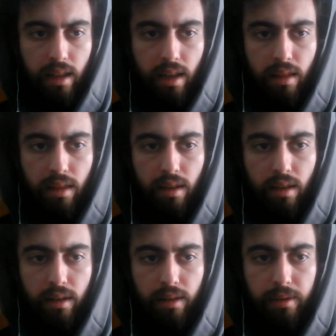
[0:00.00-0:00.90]
Then
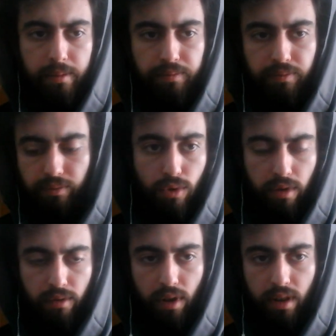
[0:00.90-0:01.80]
the
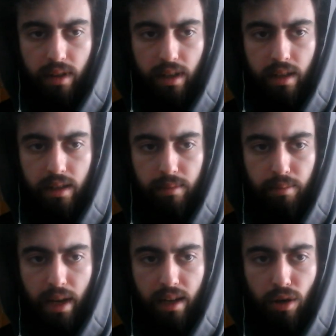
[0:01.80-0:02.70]
fourth one is
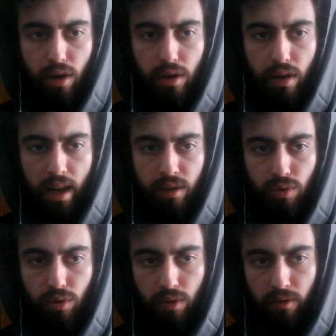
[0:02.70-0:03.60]
Man La
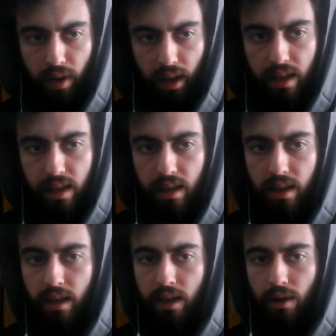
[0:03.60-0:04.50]
Yahzurul
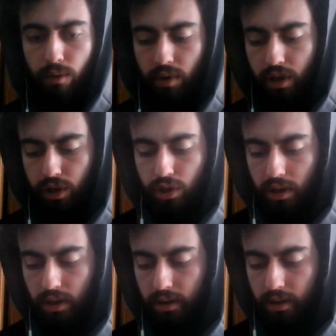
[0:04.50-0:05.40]
Faqih,
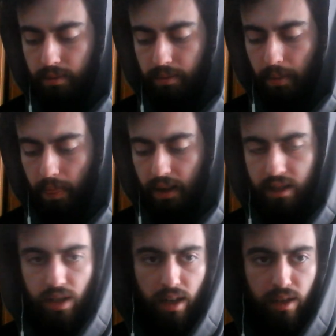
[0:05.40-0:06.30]
which
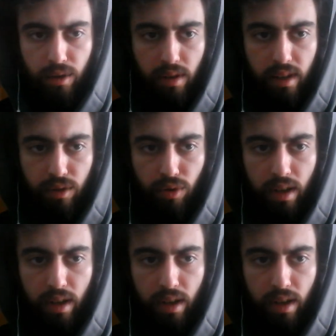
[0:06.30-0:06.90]
is literally